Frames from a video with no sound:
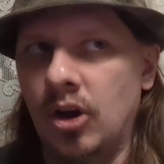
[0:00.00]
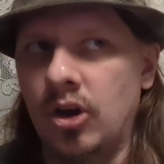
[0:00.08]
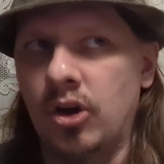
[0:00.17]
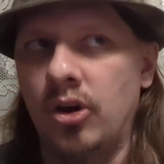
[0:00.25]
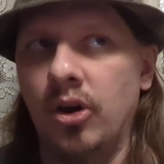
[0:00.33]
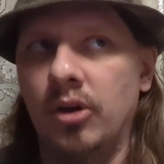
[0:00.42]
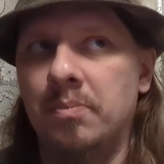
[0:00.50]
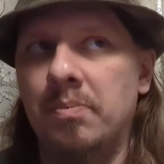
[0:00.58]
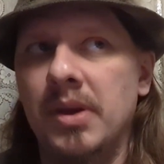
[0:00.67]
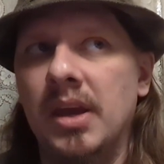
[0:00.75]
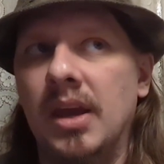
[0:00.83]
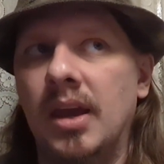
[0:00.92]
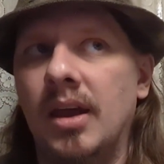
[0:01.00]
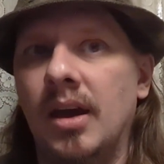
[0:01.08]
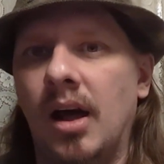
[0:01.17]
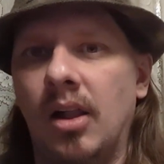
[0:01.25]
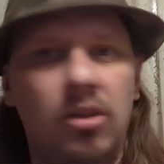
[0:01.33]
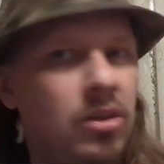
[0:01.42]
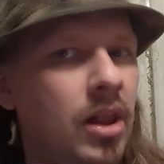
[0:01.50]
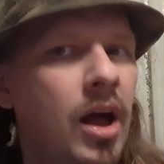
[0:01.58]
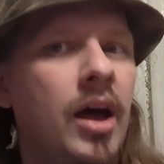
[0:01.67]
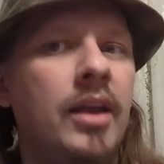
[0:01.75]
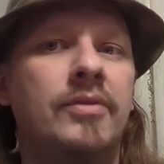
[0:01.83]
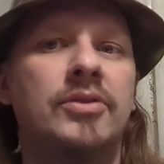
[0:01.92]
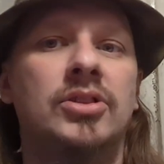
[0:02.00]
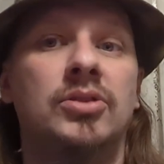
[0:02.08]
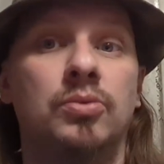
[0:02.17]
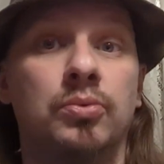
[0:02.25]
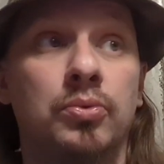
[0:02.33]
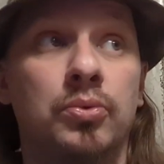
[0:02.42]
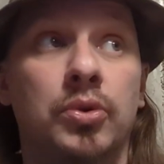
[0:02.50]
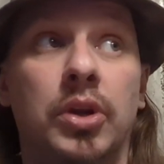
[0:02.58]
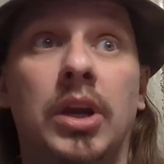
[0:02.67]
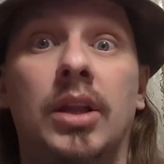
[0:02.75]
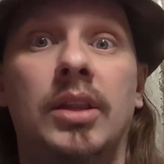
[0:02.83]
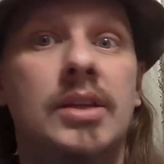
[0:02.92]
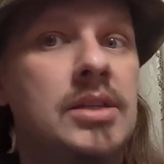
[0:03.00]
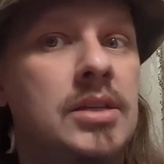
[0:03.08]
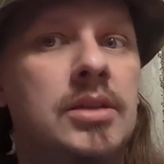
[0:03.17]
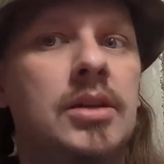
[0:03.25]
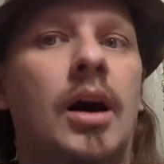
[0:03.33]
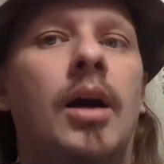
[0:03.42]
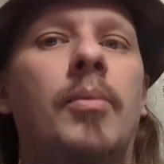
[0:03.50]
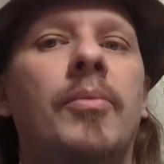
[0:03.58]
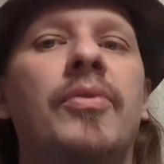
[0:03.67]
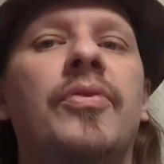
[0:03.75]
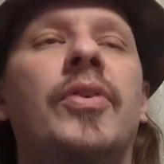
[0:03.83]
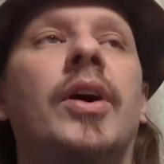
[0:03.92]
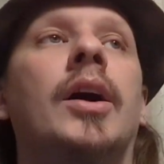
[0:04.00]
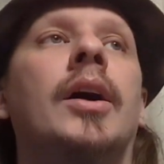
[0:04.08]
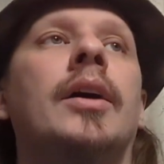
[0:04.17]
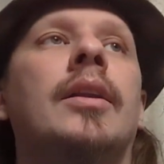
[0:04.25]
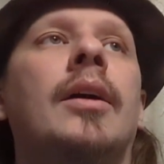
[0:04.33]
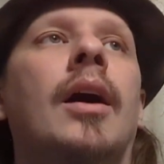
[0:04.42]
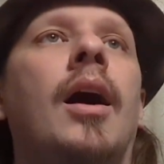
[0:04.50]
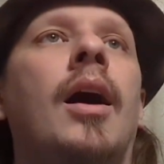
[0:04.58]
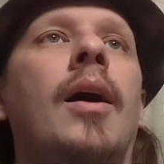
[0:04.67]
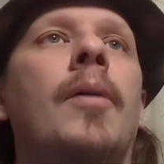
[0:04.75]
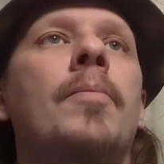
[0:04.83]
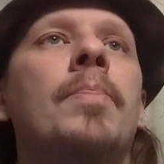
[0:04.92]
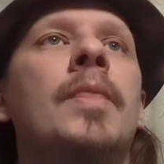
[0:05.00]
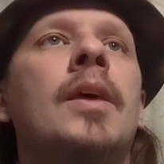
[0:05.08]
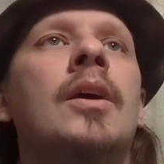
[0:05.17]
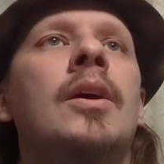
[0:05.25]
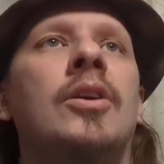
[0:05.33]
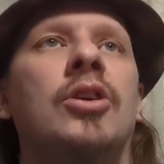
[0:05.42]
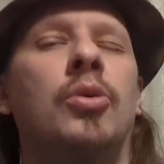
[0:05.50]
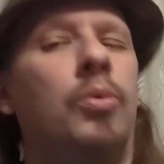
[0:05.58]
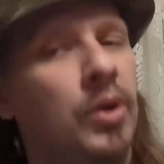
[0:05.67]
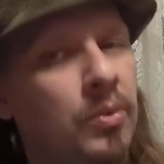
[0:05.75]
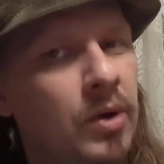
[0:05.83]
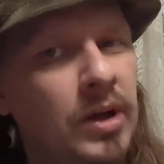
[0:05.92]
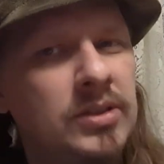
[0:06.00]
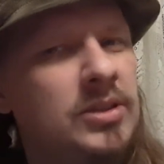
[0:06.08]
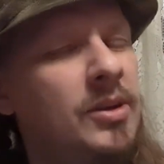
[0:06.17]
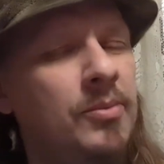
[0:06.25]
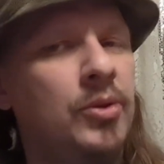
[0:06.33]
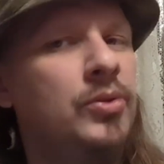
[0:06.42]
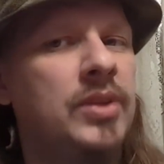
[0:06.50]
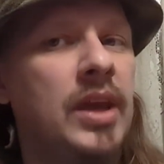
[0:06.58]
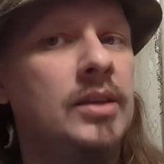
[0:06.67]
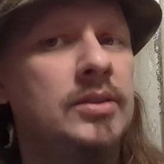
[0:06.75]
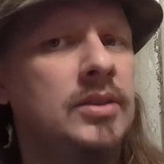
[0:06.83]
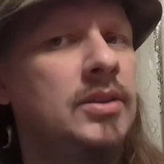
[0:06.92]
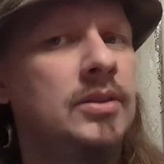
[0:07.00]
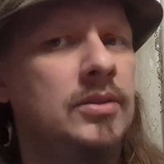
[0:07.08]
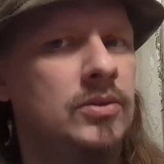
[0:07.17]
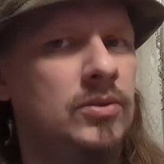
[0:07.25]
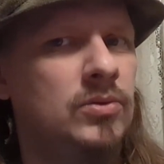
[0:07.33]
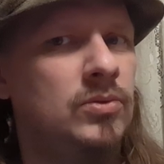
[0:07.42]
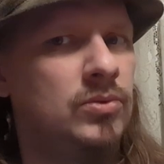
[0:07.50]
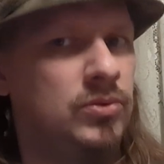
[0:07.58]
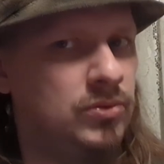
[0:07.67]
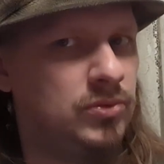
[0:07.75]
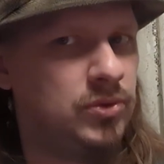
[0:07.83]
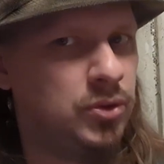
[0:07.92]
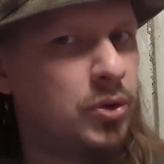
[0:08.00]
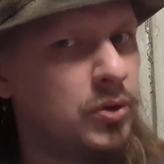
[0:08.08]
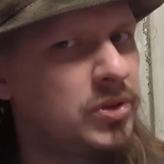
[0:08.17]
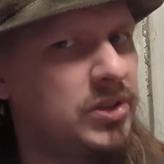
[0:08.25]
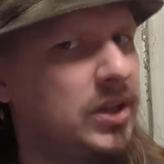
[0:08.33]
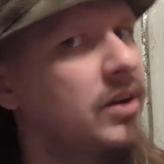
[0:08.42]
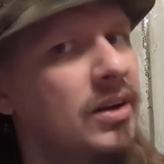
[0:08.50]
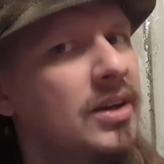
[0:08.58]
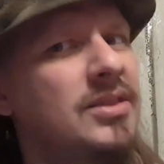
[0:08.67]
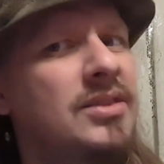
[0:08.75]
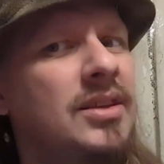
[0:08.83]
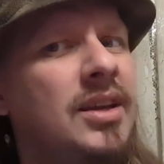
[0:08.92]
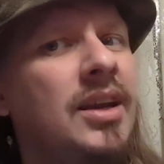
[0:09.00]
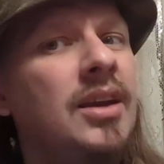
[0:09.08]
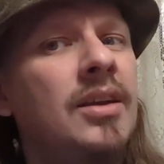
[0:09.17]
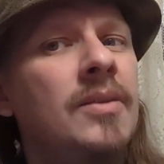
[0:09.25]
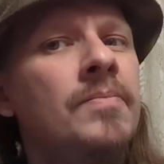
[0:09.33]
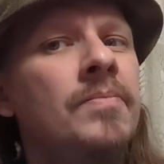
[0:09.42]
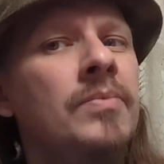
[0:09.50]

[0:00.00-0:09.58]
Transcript: could be a lot of just really dumb fun. You wouldn't want someone who takes it too seriously,